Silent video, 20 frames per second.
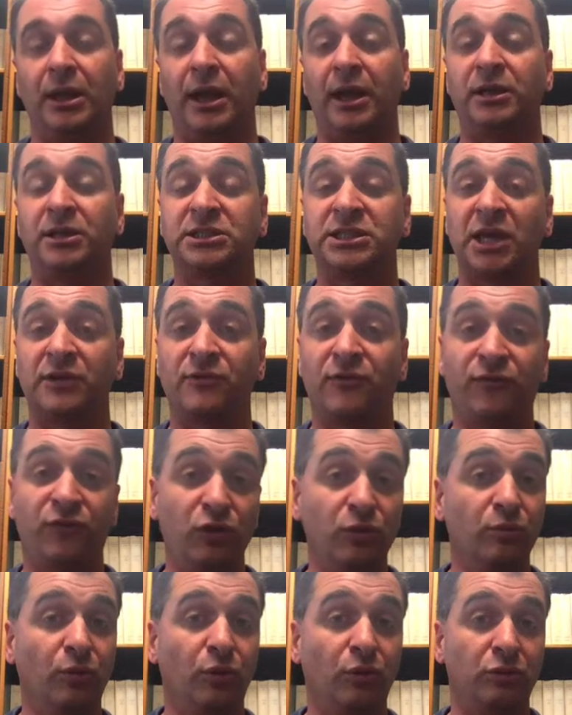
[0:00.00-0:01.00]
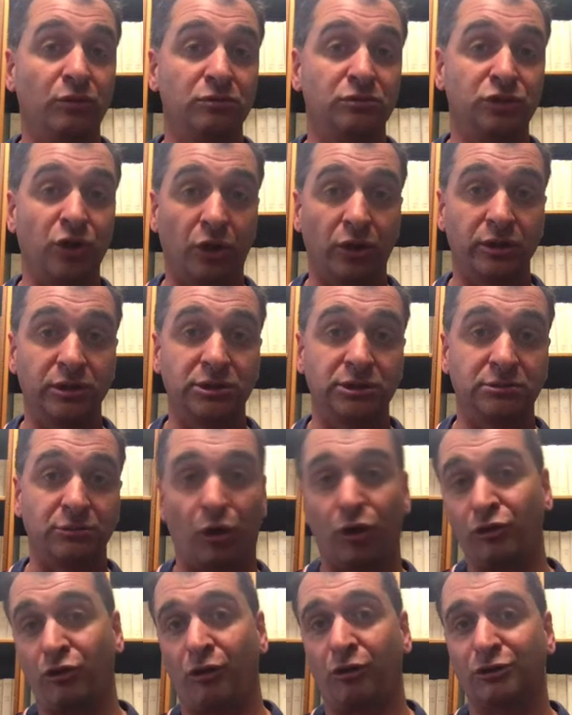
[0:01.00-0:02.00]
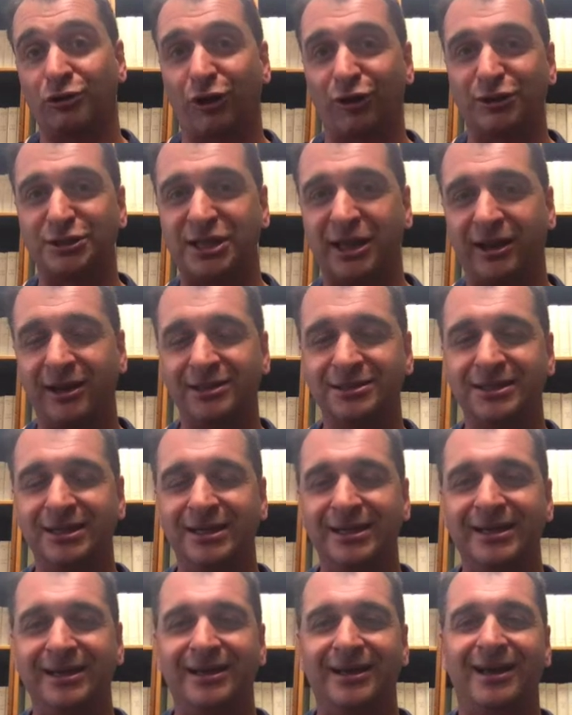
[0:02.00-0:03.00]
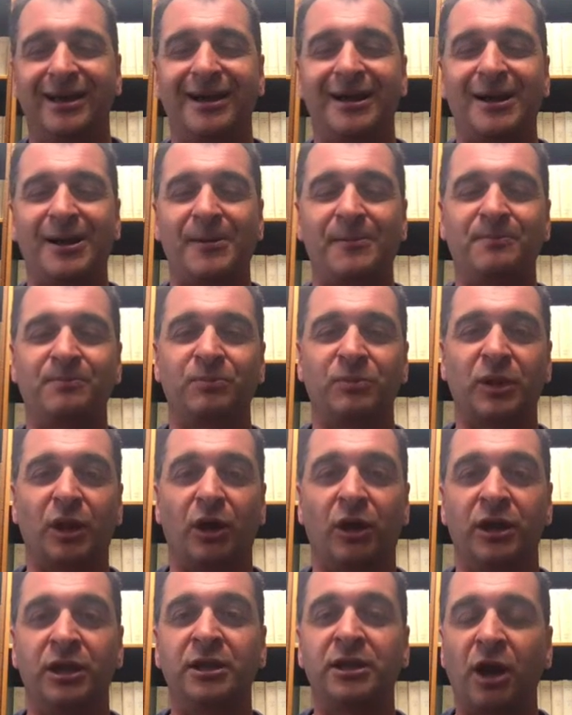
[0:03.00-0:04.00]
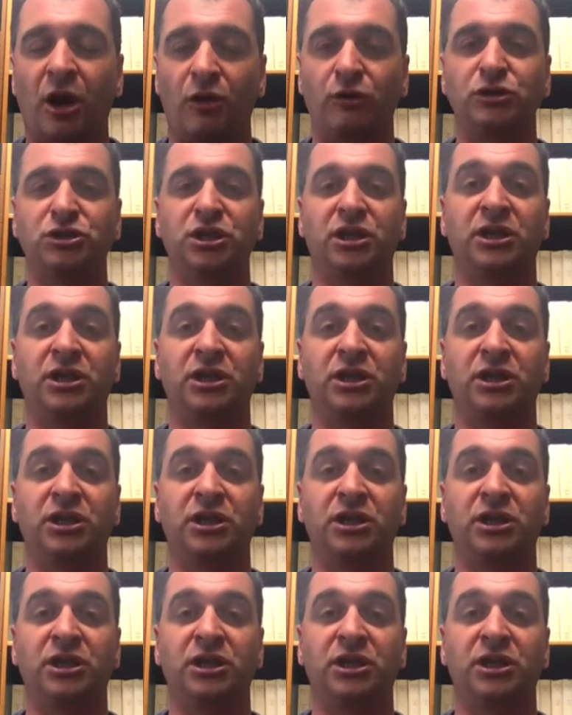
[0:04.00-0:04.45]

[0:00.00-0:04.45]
And to save a few more dollars, Hong Kong dollars that is, I'd encourage you